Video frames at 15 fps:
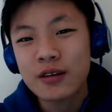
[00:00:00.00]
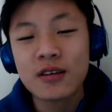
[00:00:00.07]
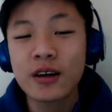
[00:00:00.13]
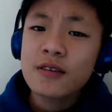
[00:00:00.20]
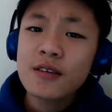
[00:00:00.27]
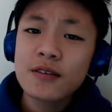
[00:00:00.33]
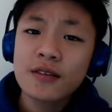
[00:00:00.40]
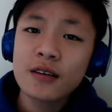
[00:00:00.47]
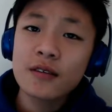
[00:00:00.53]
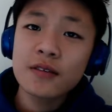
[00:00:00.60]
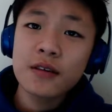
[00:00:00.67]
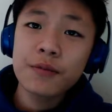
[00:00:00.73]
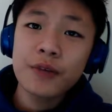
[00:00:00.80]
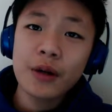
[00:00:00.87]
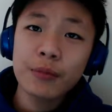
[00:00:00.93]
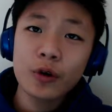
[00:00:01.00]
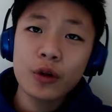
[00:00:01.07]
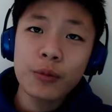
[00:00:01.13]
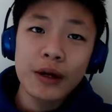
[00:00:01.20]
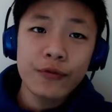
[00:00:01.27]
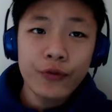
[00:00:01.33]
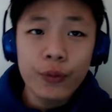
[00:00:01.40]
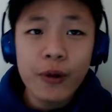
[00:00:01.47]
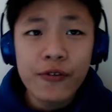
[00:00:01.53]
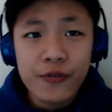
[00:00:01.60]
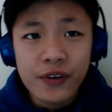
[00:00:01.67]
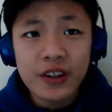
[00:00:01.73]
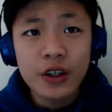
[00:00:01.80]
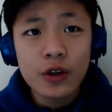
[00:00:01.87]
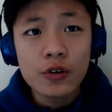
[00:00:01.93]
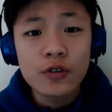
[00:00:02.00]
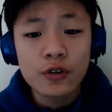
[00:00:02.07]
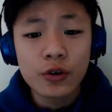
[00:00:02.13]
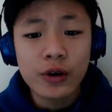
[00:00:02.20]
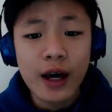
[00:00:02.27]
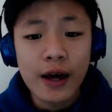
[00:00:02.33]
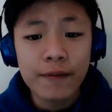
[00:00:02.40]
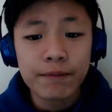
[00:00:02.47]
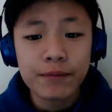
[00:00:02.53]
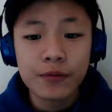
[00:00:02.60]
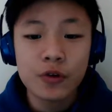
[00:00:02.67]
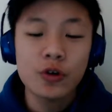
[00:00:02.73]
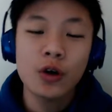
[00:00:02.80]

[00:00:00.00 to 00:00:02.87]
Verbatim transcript: This is the system that I'm gonna make for my videos so that,